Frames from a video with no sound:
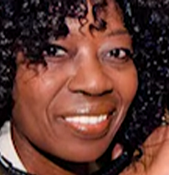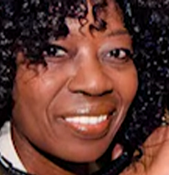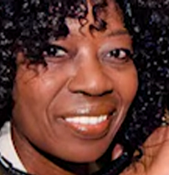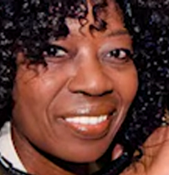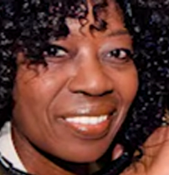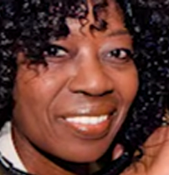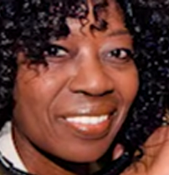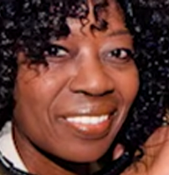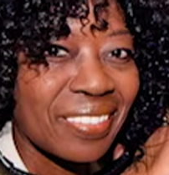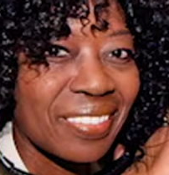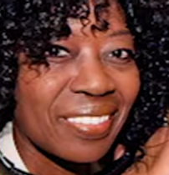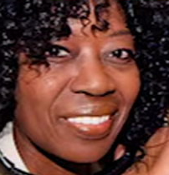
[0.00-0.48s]

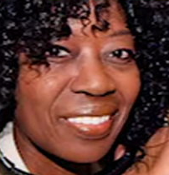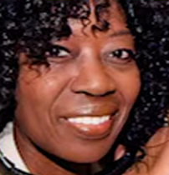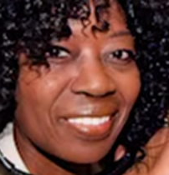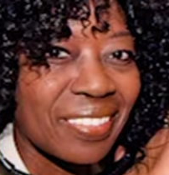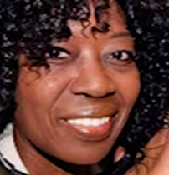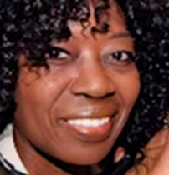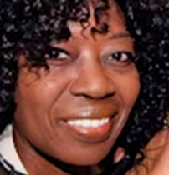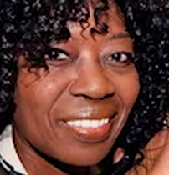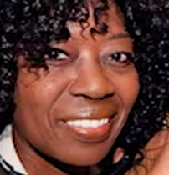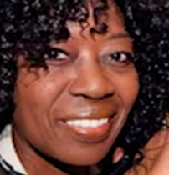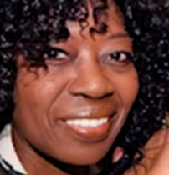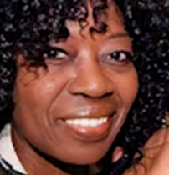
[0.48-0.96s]

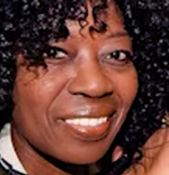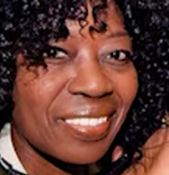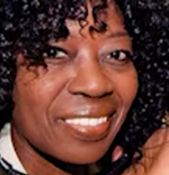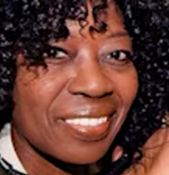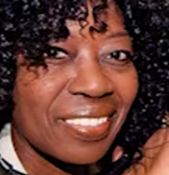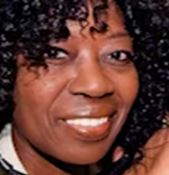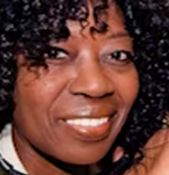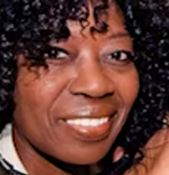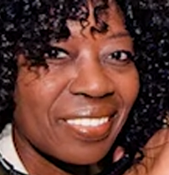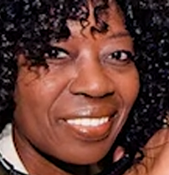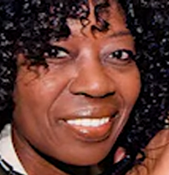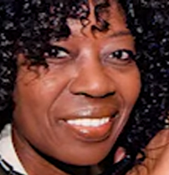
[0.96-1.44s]

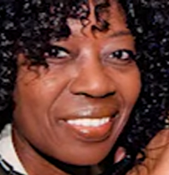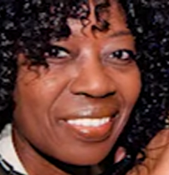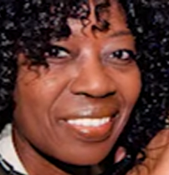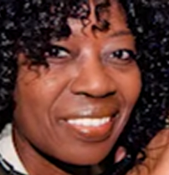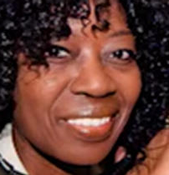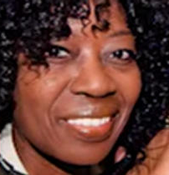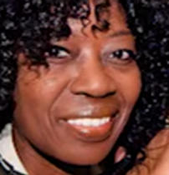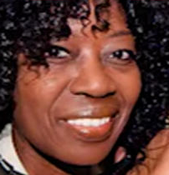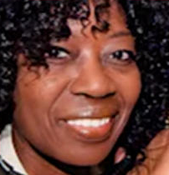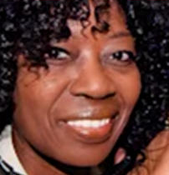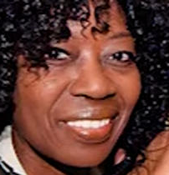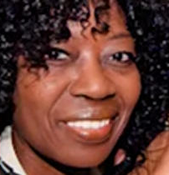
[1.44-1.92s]

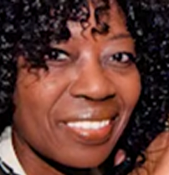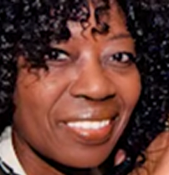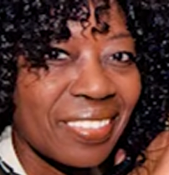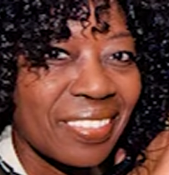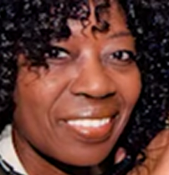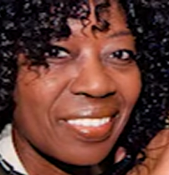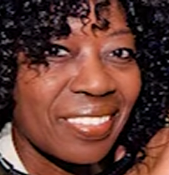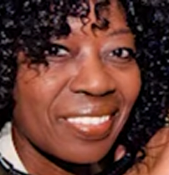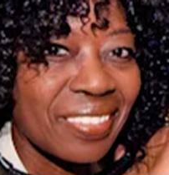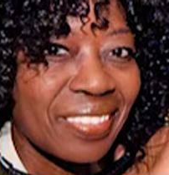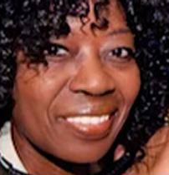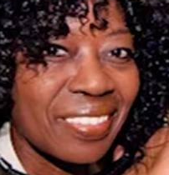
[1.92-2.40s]

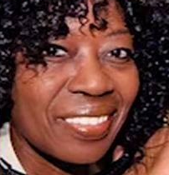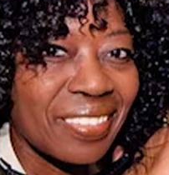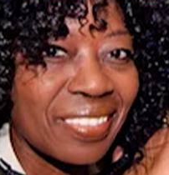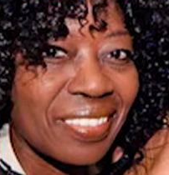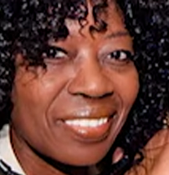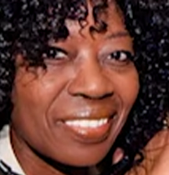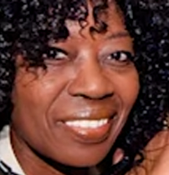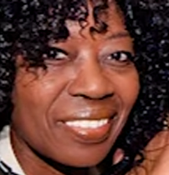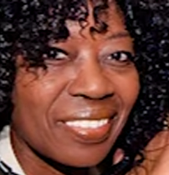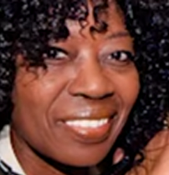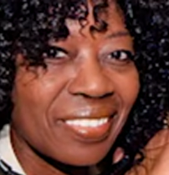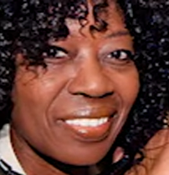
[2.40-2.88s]

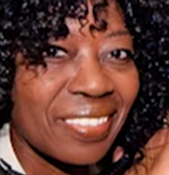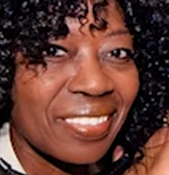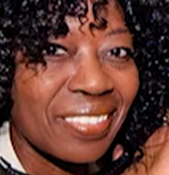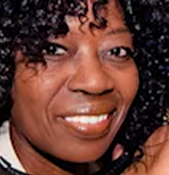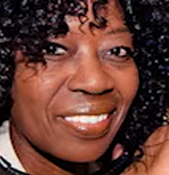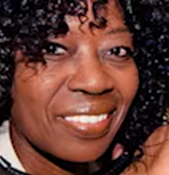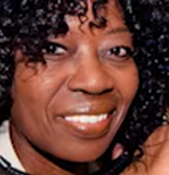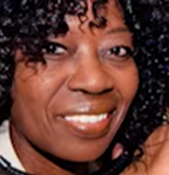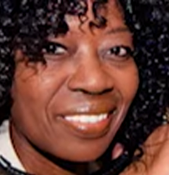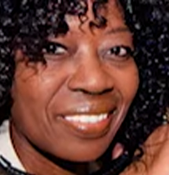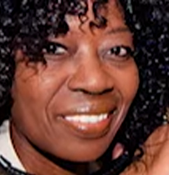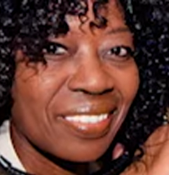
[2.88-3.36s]

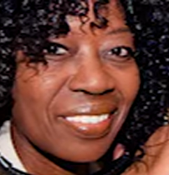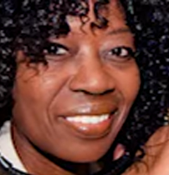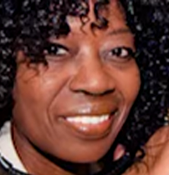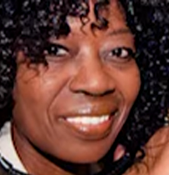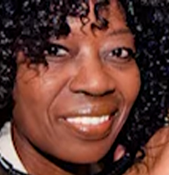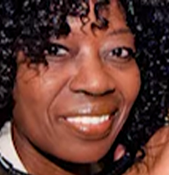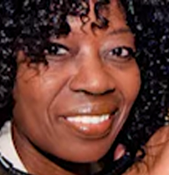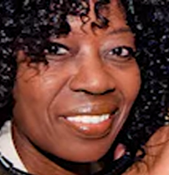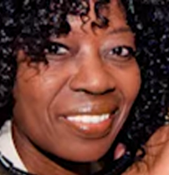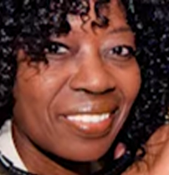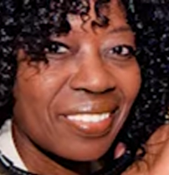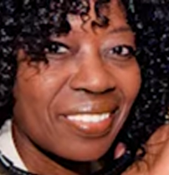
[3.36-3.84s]

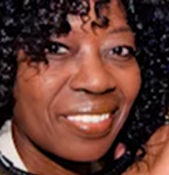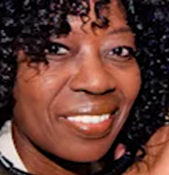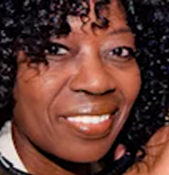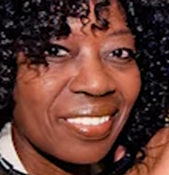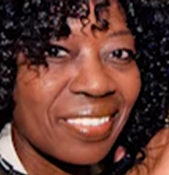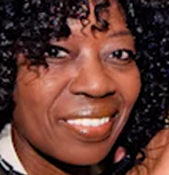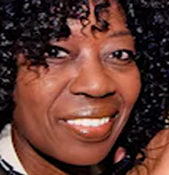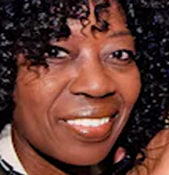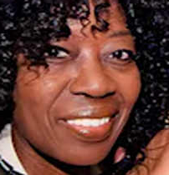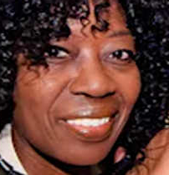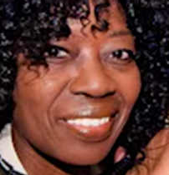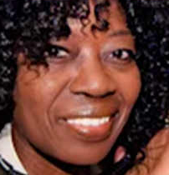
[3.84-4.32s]

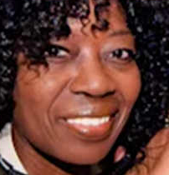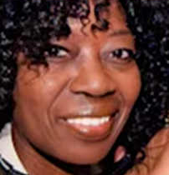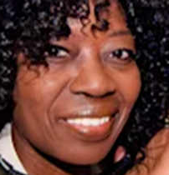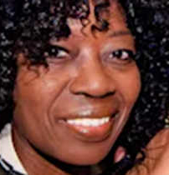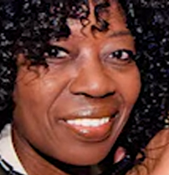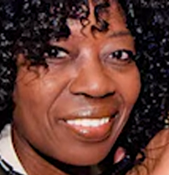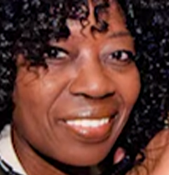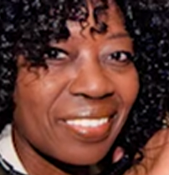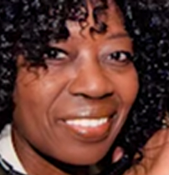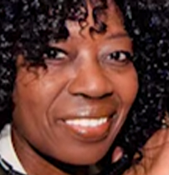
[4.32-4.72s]
(silent)